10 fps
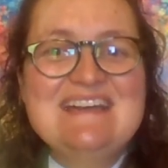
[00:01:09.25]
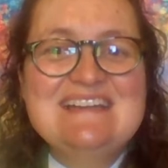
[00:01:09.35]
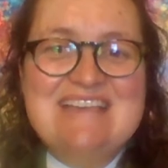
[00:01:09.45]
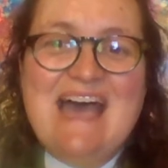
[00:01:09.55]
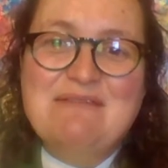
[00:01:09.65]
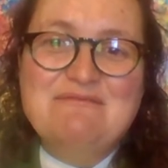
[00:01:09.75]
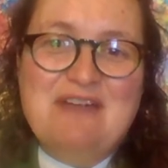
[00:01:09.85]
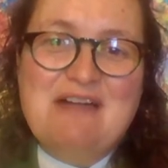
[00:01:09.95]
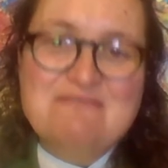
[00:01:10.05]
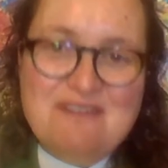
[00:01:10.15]
to have for
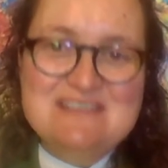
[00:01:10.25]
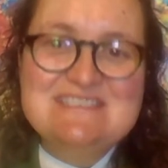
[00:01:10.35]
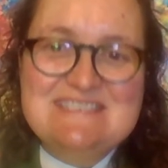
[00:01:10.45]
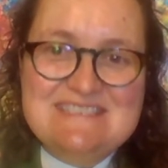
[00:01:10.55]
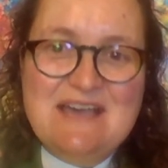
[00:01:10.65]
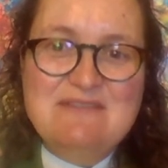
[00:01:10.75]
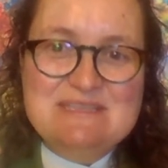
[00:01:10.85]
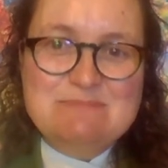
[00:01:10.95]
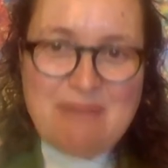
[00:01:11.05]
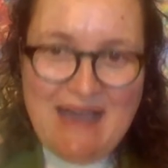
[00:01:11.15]
our first service
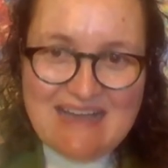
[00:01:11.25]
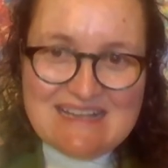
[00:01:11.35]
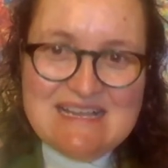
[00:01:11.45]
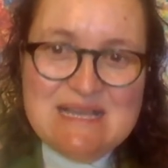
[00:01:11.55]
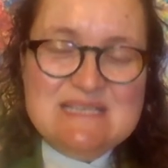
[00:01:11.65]
back.